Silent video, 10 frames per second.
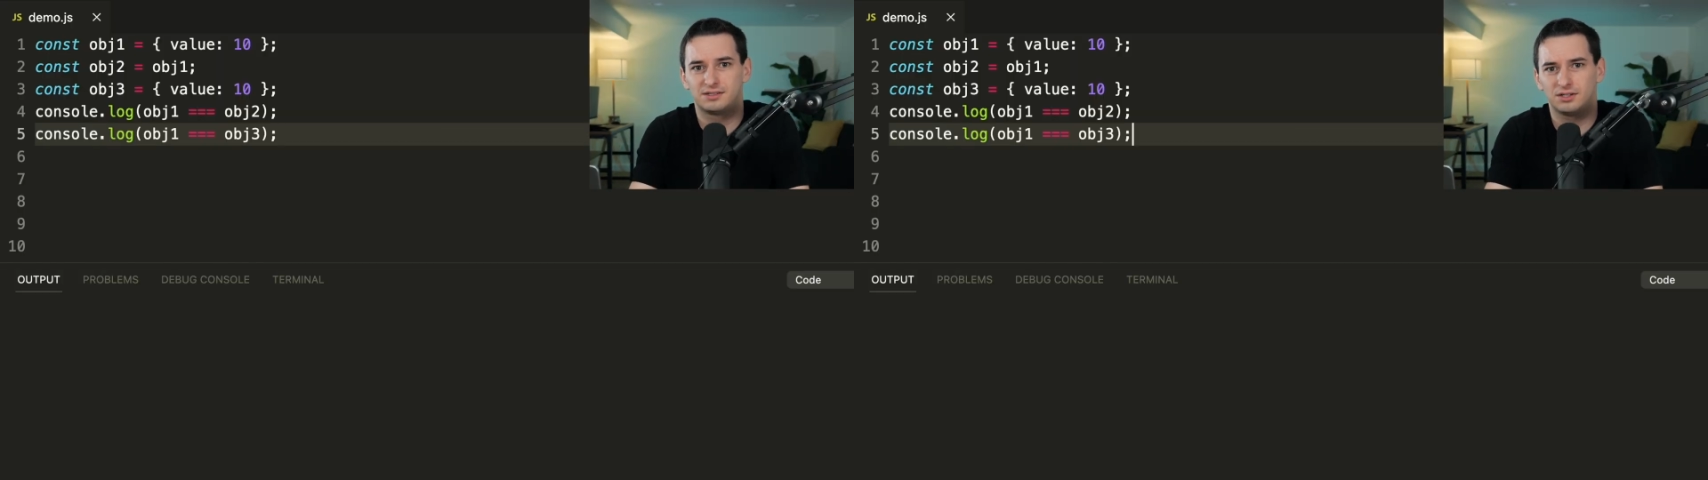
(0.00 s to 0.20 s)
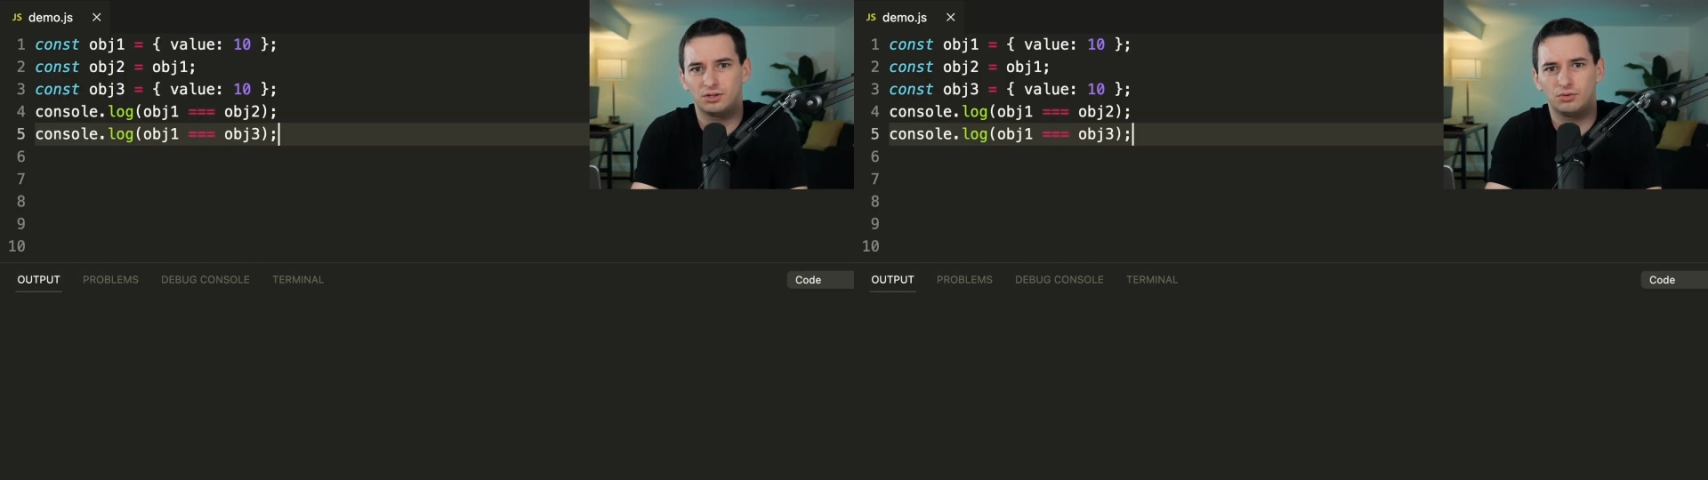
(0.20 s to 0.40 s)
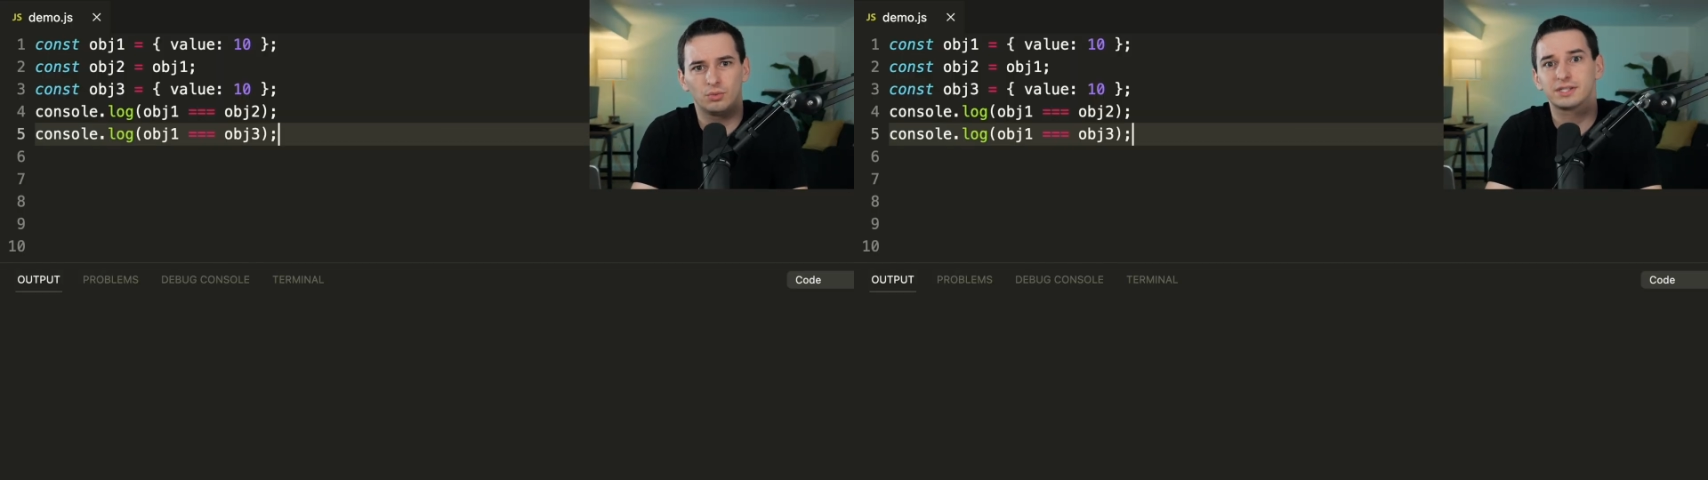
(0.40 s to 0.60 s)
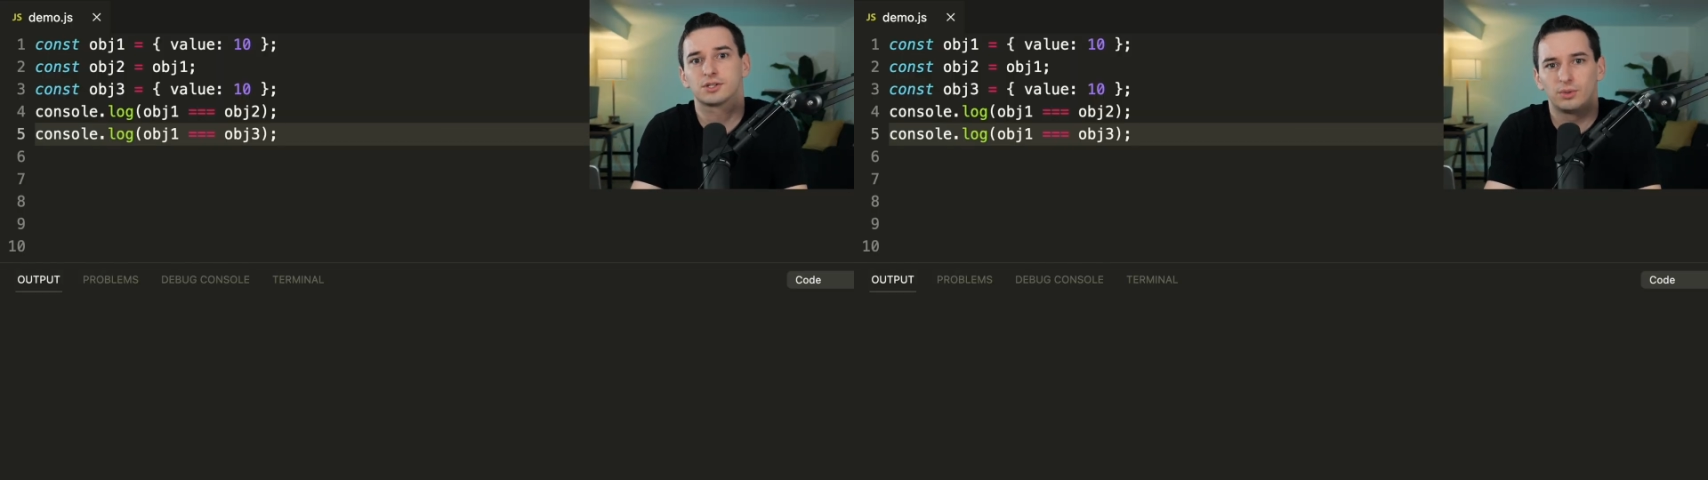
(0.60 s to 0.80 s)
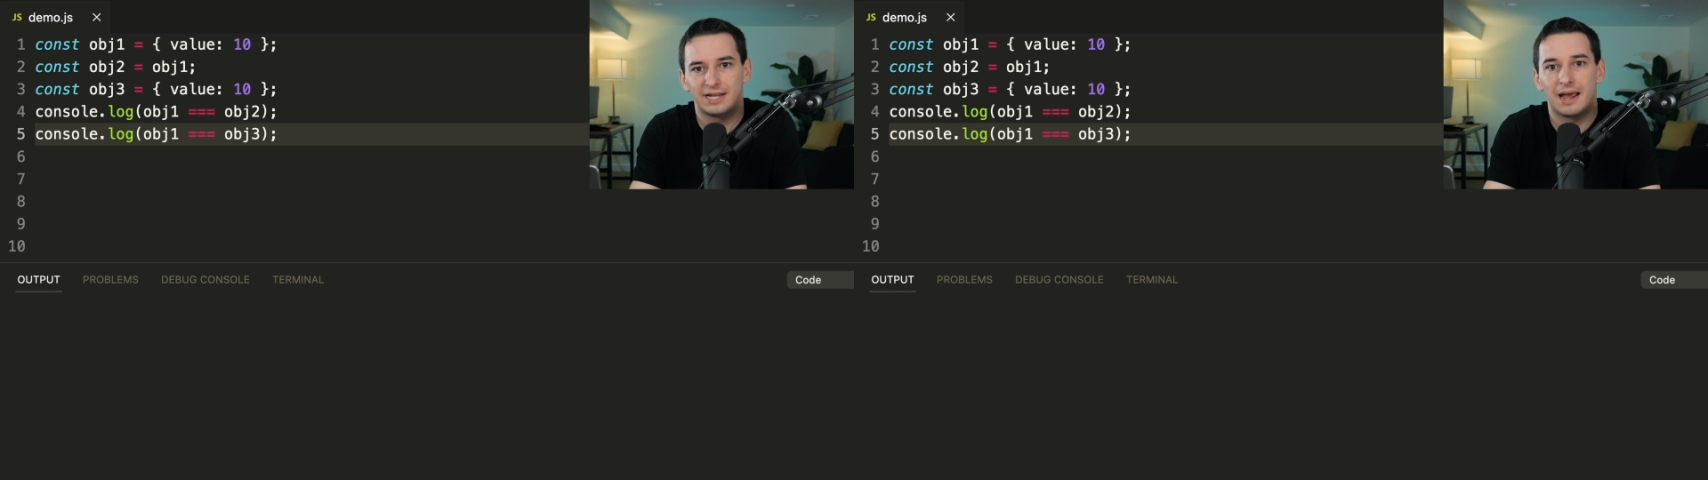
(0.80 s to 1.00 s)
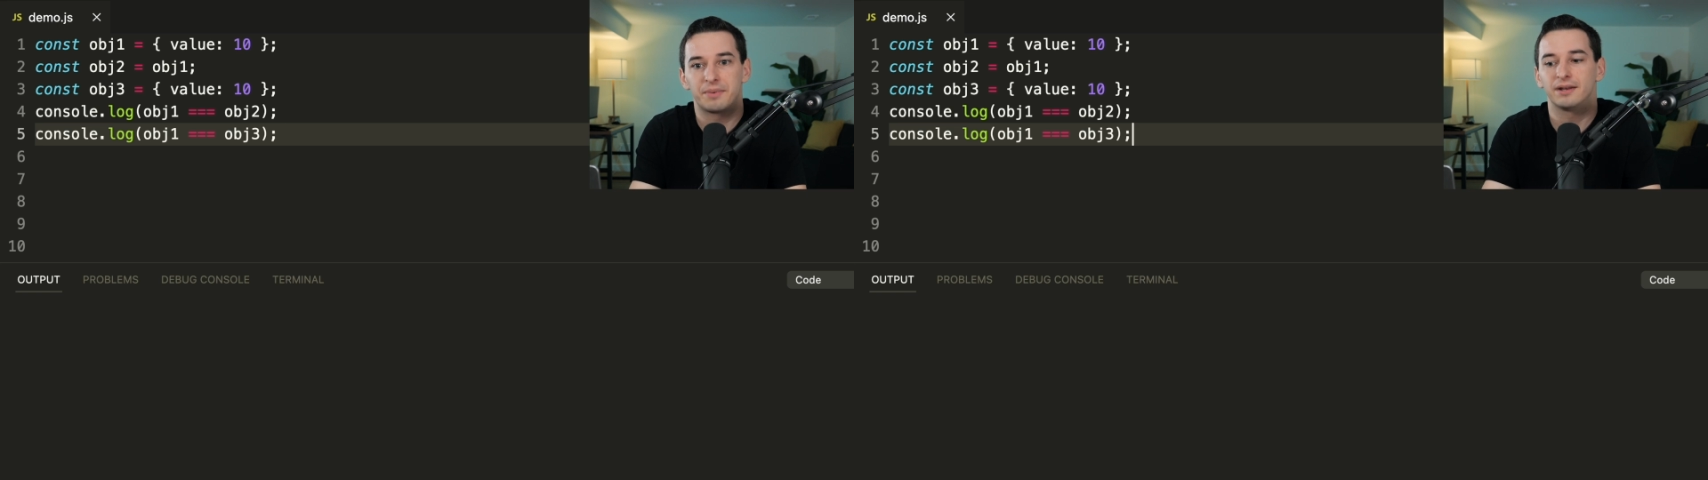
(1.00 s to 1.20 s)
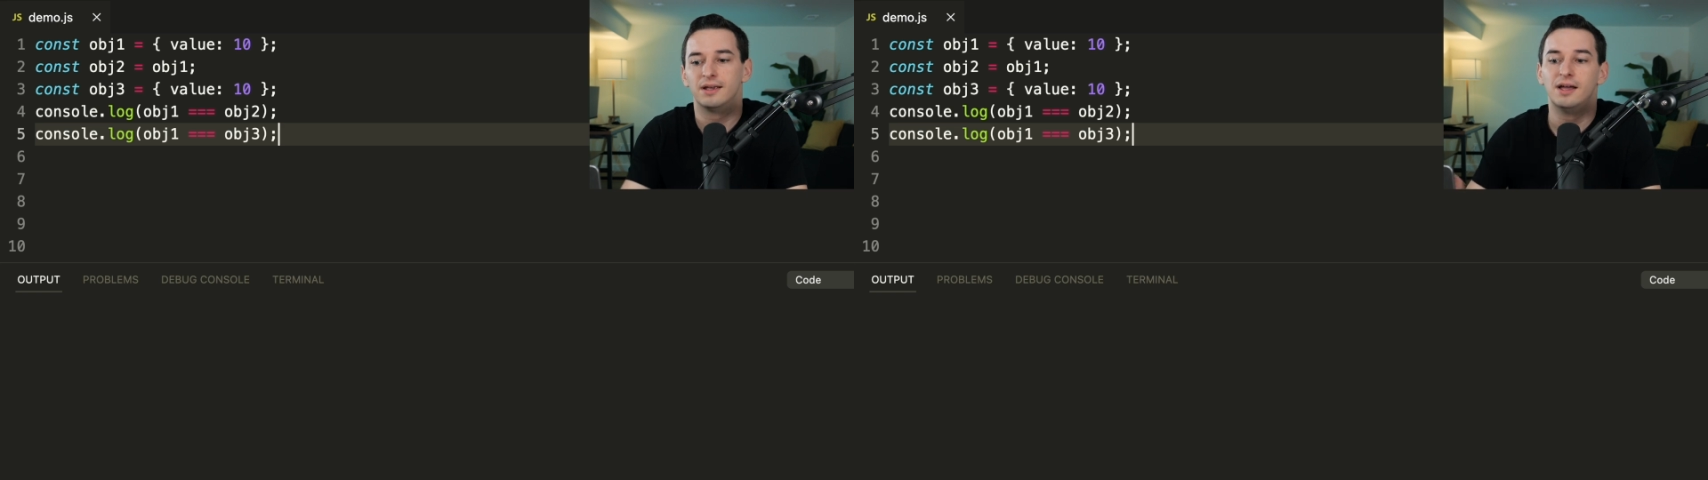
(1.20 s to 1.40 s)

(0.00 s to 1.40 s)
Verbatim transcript: So what's going to happen?